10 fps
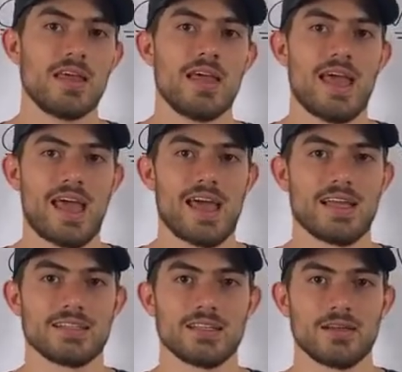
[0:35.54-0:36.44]

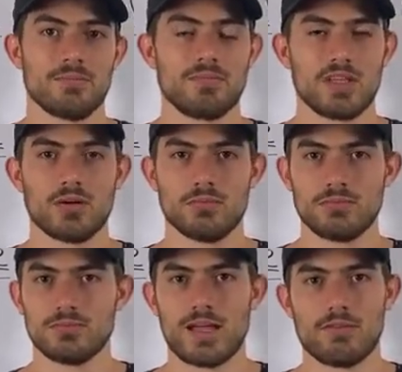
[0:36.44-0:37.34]
And
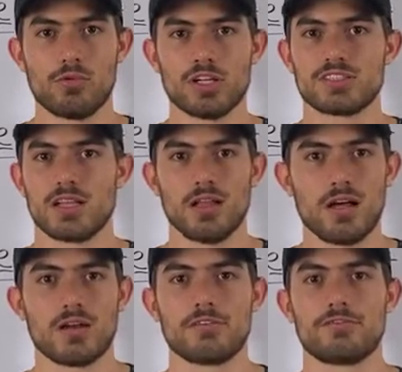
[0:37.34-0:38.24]
I've watched a
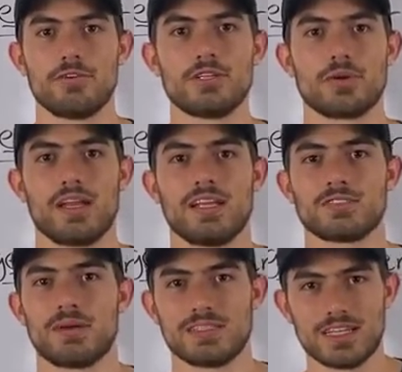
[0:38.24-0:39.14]
lot of free
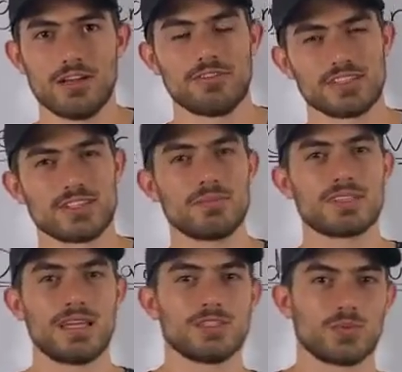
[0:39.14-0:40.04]
trainings myself, and
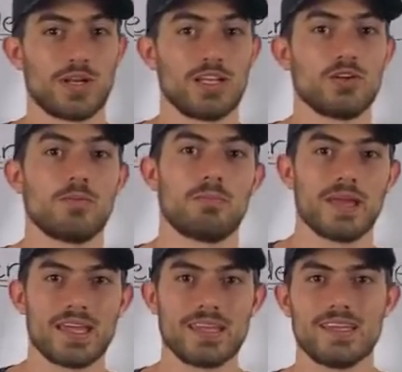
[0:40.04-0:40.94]
sometimes when you don't
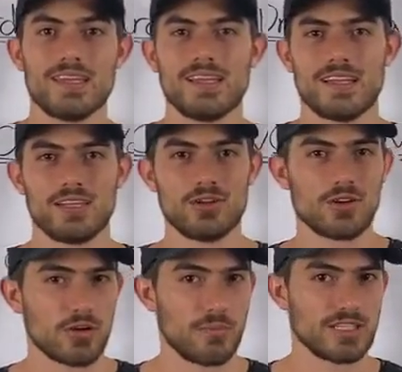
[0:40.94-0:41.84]
pay, you
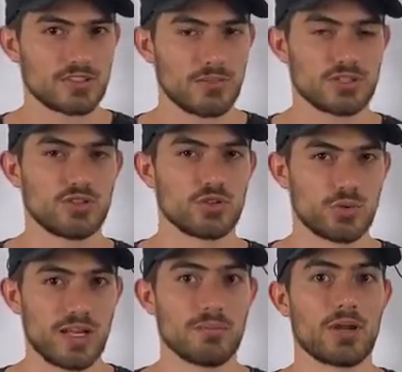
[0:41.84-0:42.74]
don't commit so much to the training.